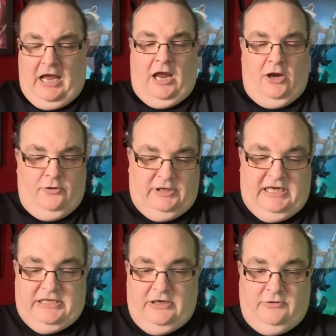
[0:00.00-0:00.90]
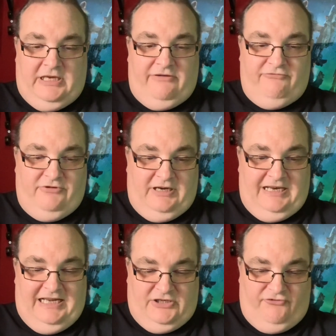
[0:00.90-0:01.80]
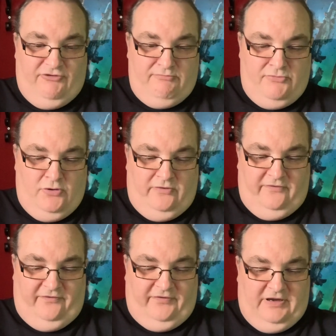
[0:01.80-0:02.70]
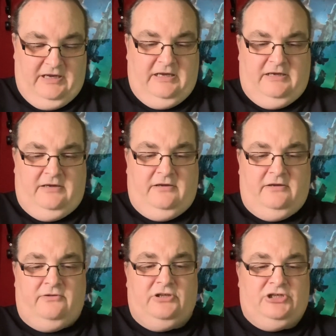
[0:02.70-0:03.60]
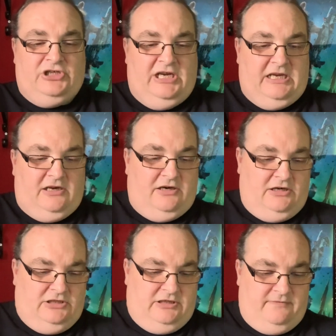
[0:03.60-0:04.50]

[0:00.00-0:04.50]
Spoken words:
Okie dokie, right, let's remove the J card.